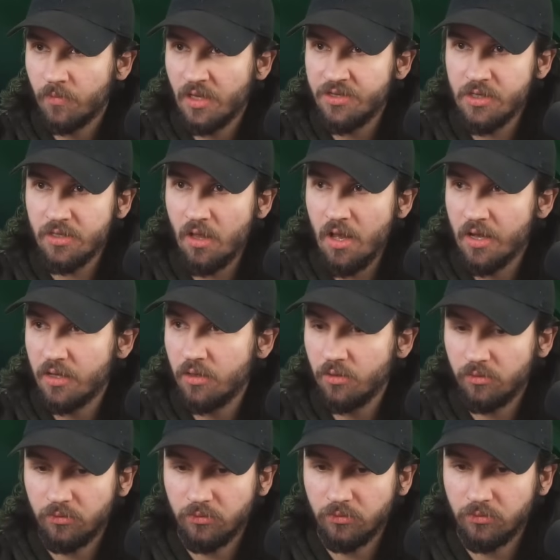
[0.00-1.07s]
Let's just log it.
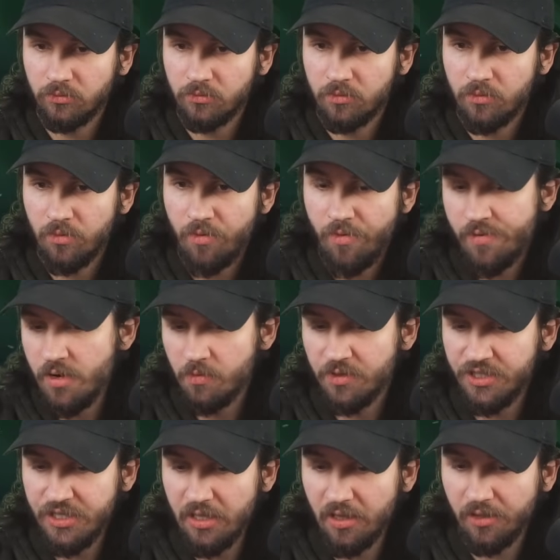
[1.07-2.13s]
Yo,
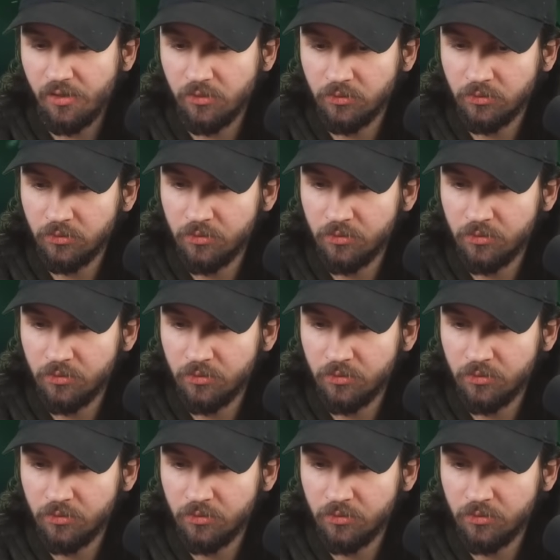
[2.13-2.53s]
we're chilling.